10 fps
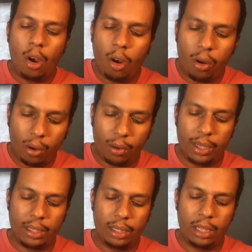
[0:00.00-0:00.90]

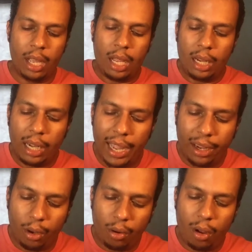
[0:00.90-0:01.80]
okras
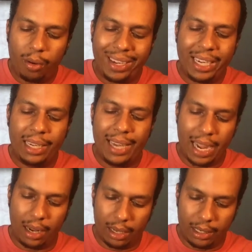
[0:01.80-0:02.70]
like grounded
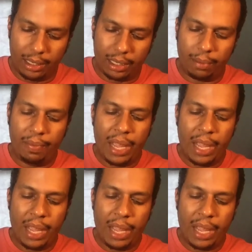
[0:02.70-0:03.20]
daggers.